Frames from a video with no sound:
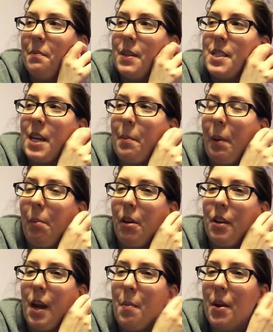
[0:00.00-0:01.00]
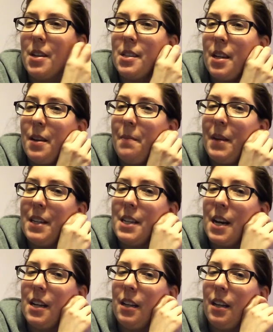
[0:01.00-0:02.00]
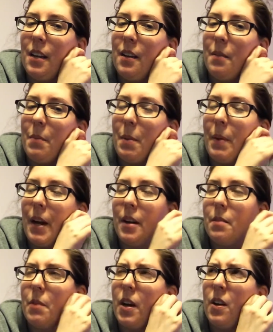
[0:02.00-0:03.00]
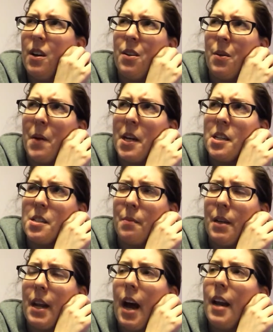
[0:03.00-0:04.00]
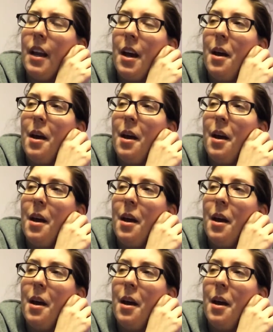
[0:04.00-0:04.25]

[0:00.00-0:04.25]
it's like my birthday present. My dad, my parents, I don't know why I just said my dad.